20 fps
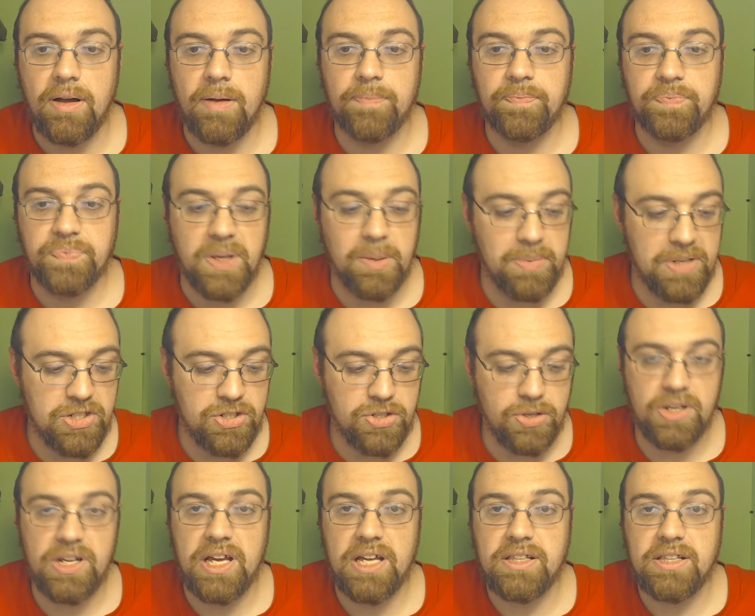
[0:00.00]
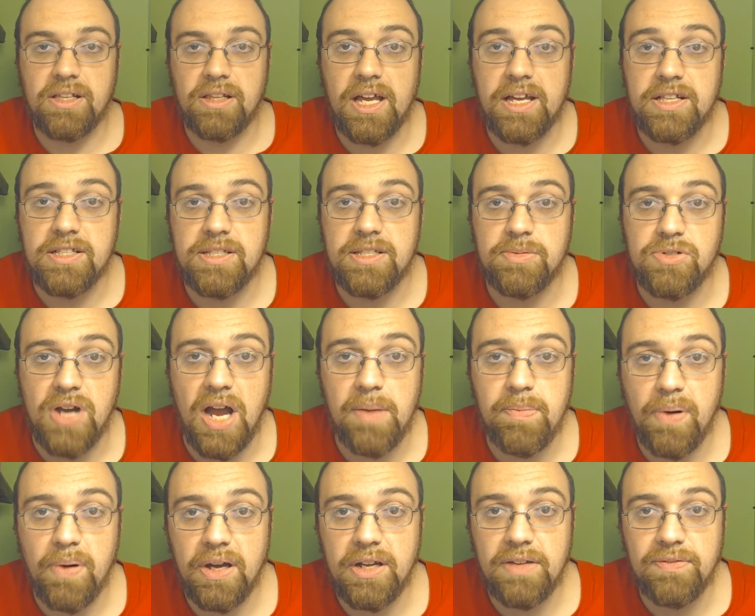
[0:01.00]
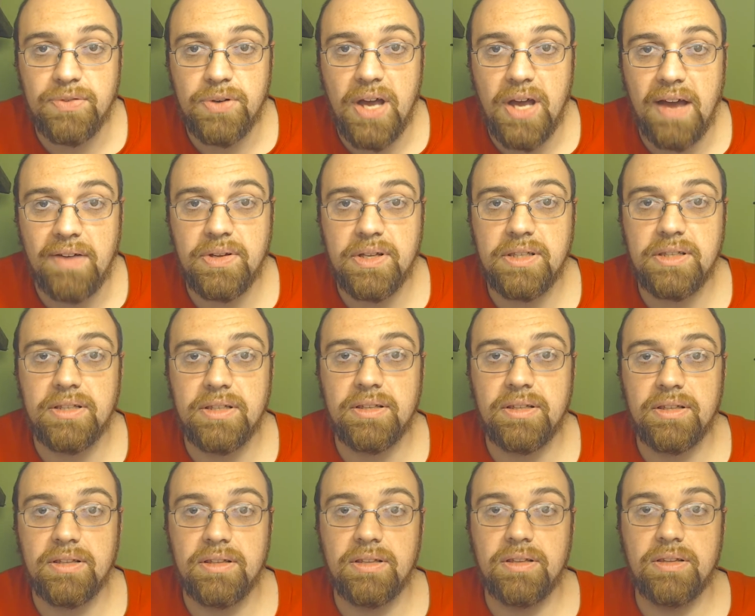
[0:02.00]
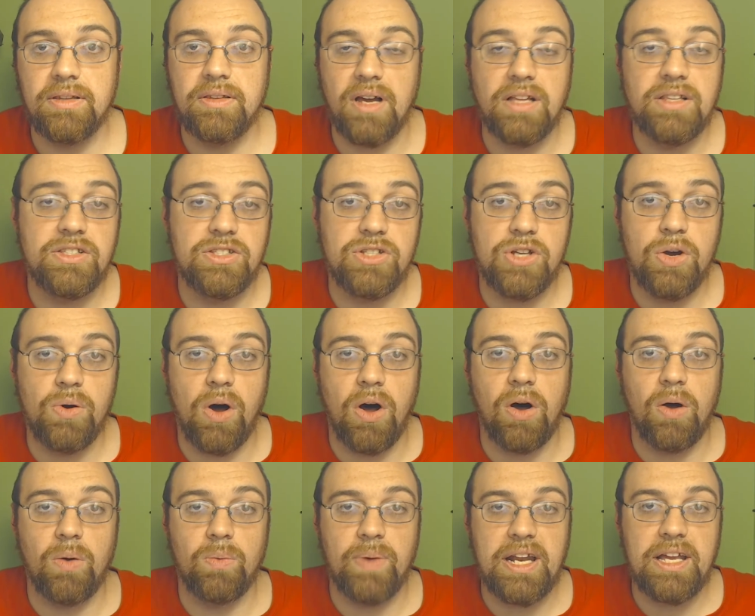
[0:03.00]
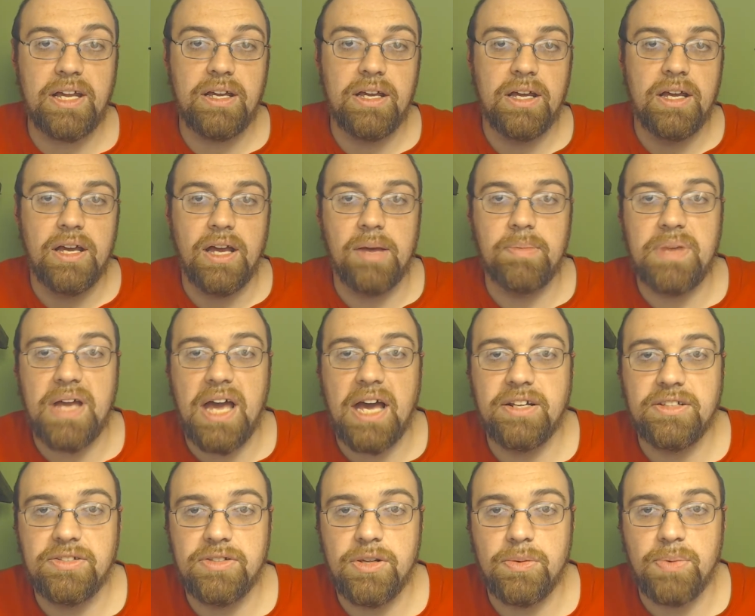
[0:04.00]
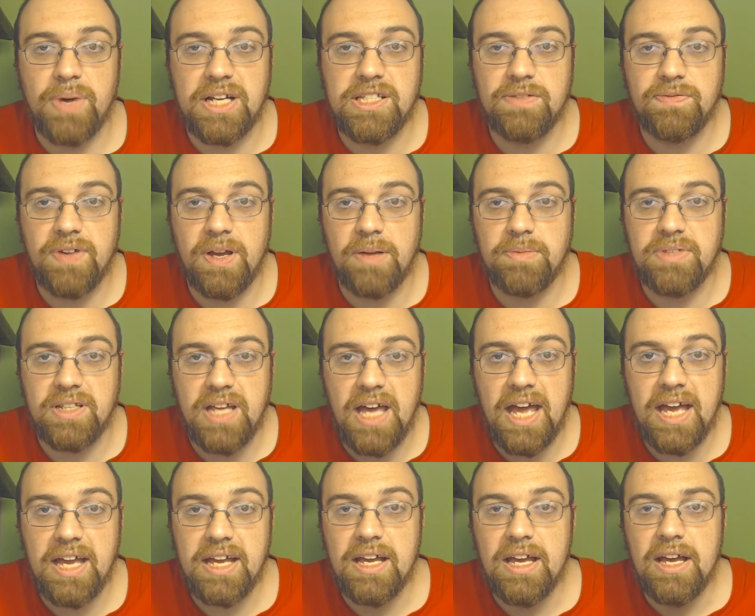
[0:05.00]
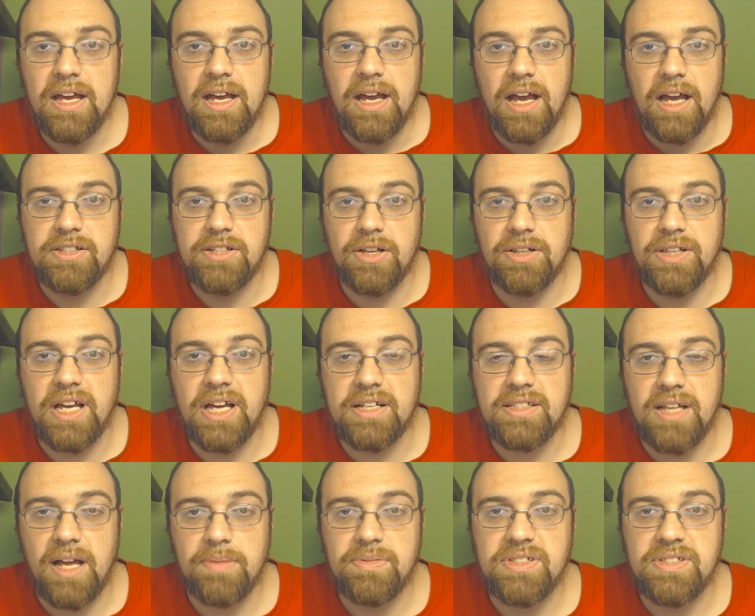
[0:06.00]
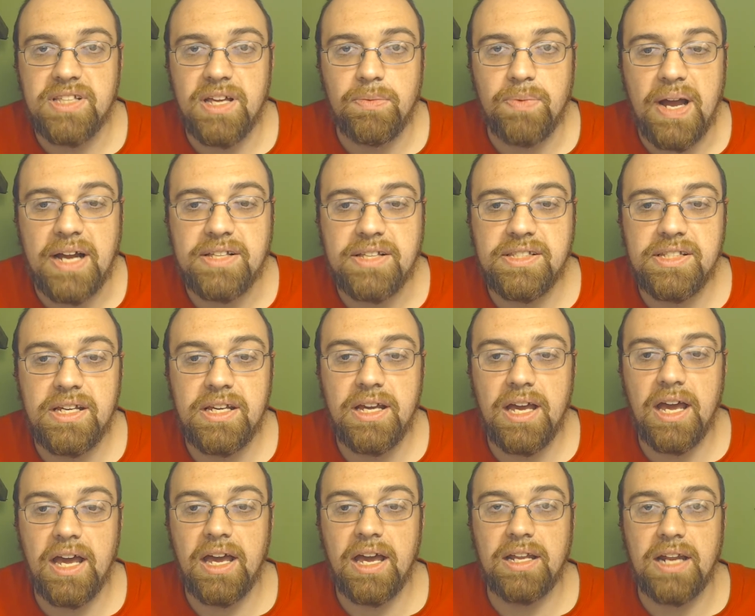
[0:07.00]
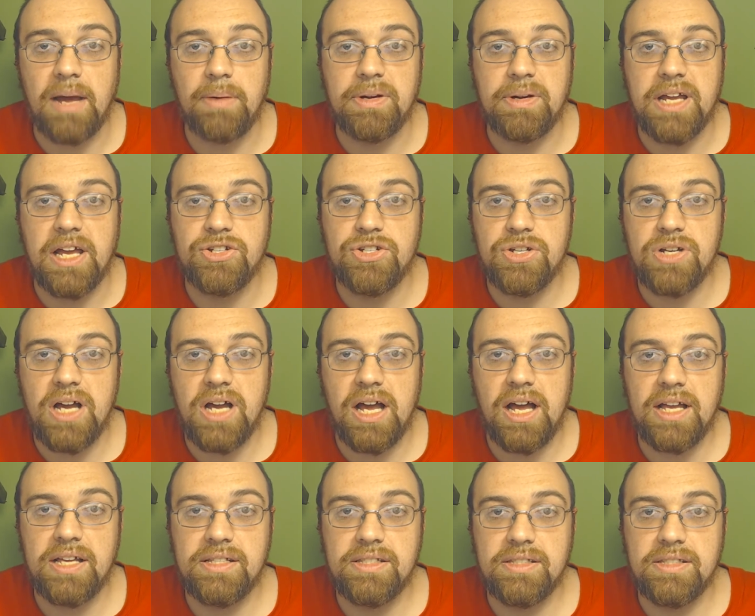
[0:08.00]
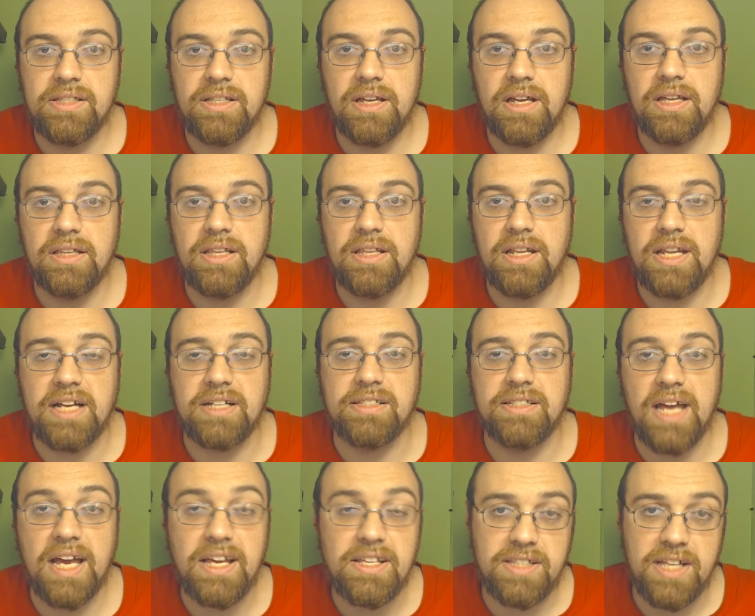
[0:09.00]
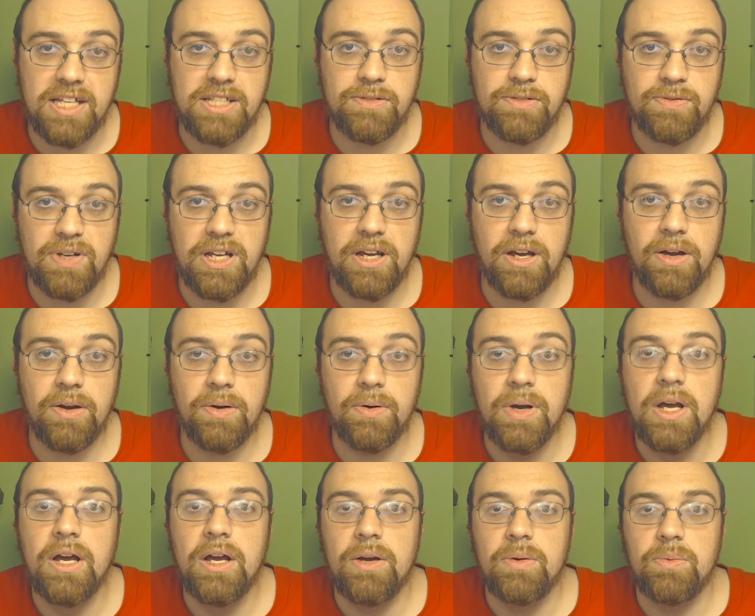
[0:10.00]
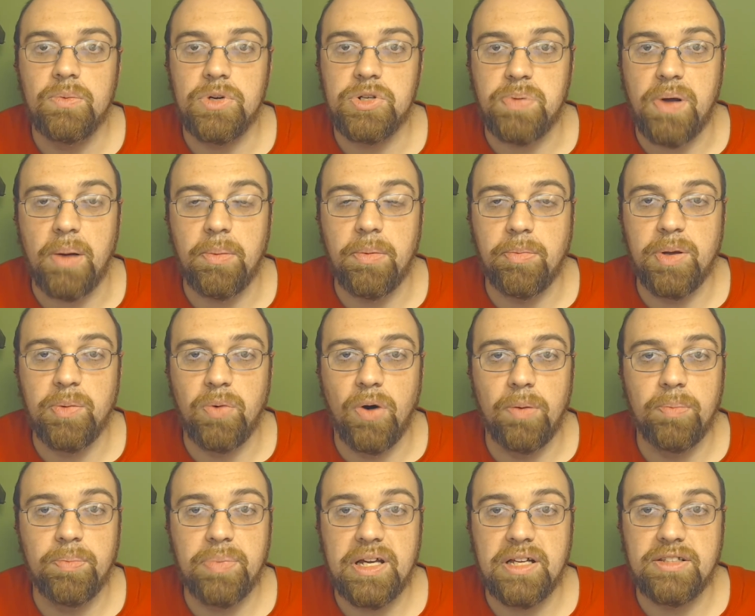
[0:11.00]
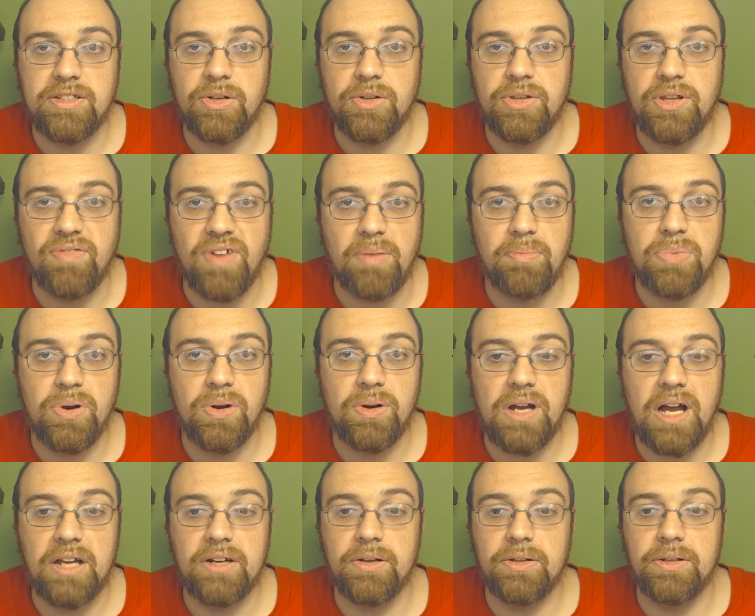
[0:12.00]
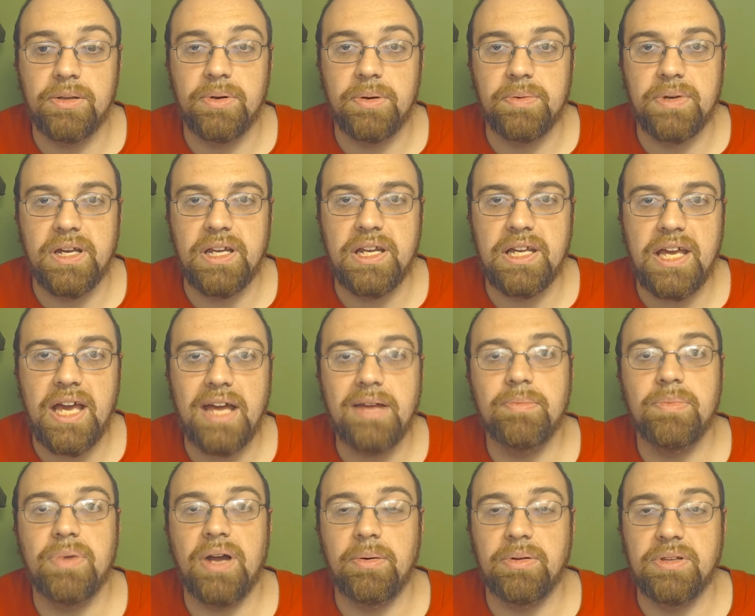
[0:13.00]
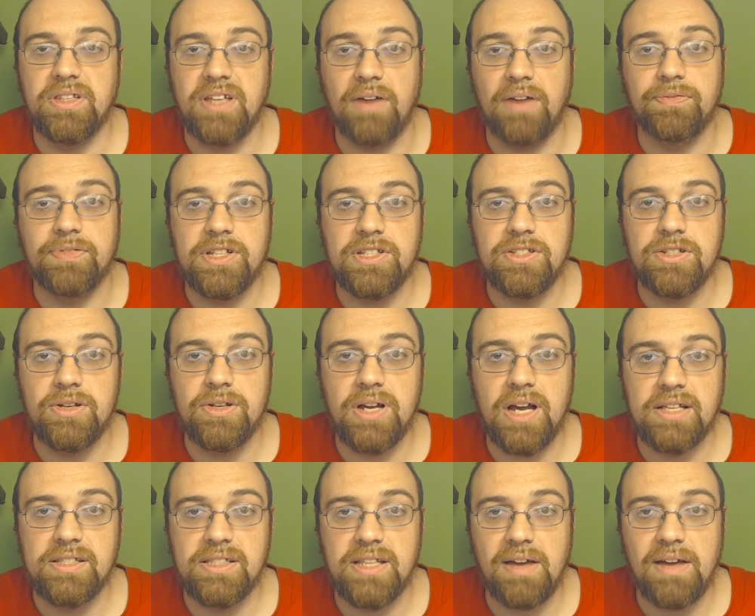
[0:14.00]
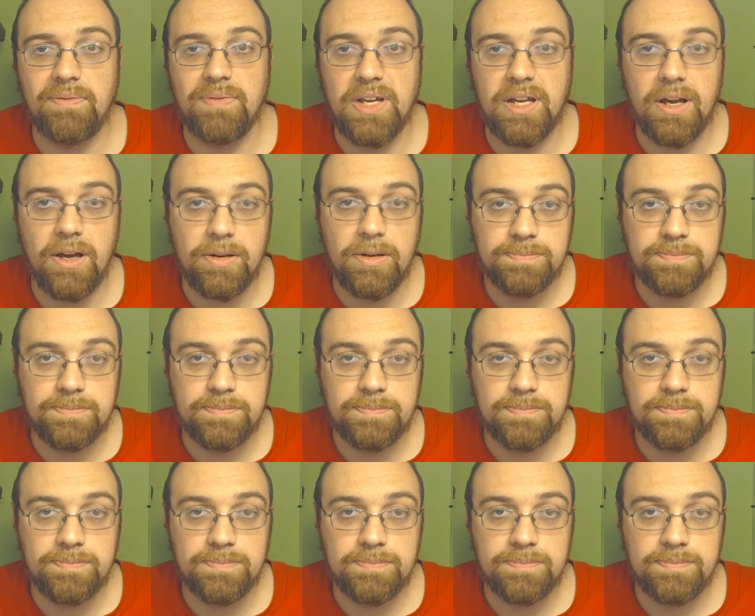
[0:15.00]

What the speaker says: Be sure to hit the like and subscribe button if you haven't done so already, and be added to the Rexy fam today. Until next time, stay Rexy, and I will catch you guys in the next taste test video, which probably won't be until November. I don't know what I'm getting yet, but I will definitely see you guys in that video.